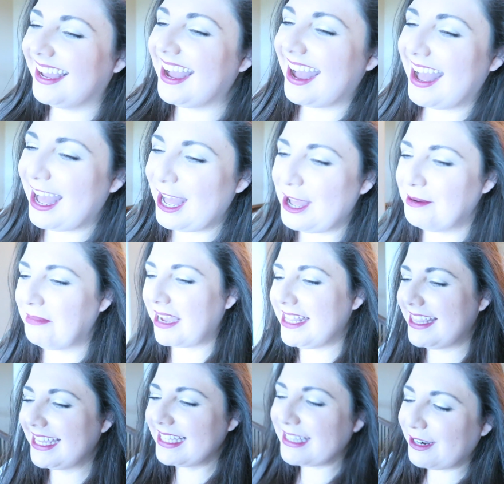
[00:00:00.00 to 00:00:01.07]
Um, I
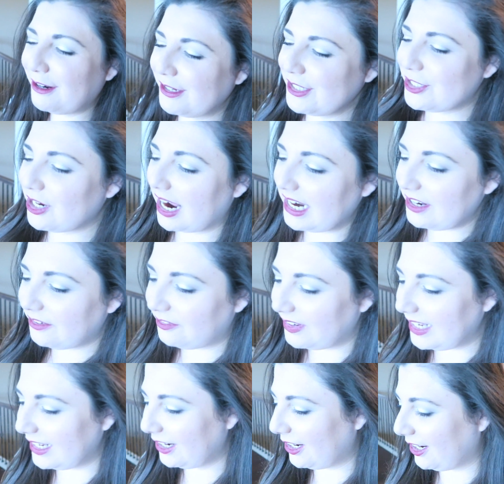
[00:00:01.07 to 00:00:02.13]
think that I'll try to
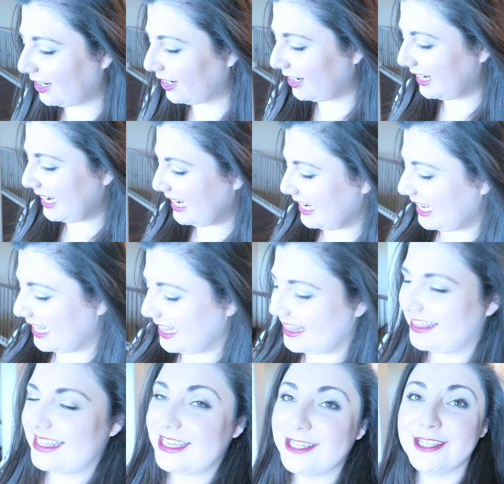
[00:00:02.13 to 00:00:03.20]
fit her in
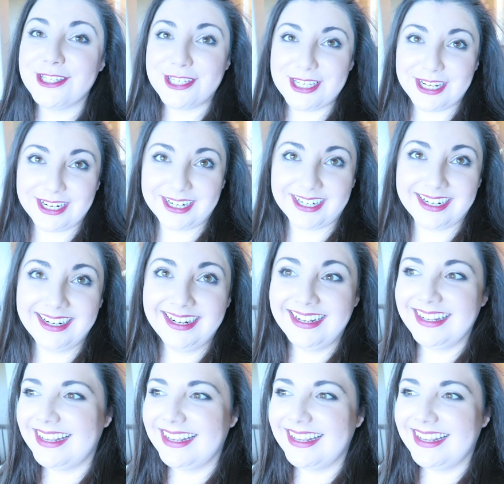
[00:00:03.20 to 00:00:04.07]
it this year